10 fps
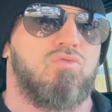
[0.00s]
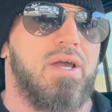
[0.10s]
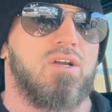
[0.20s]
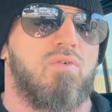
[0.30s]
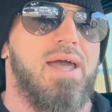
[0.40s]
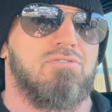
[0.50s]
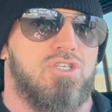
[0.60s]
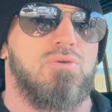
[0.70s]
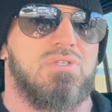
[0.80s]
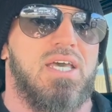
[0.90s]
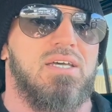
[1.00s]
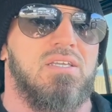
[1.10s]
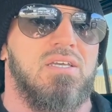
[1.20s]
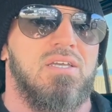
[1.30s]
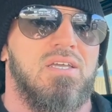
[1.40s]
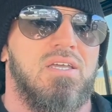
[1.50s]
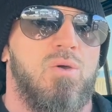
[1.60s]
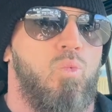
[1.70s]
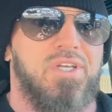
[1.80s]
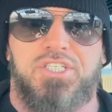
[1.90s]
right around 210,
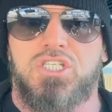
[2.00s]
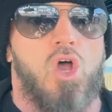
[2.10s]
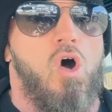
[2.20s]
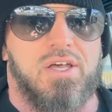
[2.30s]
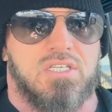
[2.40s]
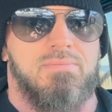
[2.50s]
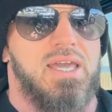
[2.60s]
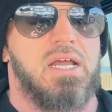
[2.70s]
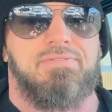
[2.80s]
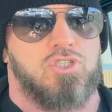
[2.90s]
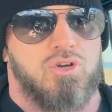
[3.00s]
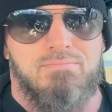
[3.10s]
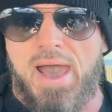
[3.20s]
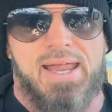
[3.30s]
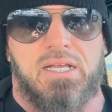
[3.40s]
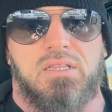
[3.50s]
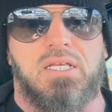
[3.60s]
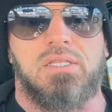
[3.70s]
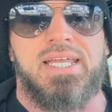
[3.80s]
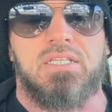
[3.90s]
which is awesome. And I've dramatically
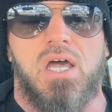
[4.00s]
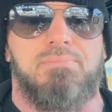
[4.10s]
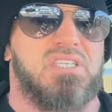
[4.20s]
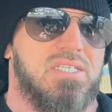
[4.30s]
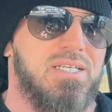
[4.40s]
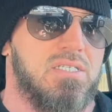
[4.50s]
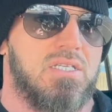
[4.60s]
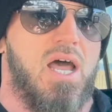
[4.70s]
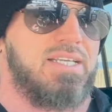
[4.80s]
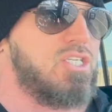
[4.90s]
leaned up since I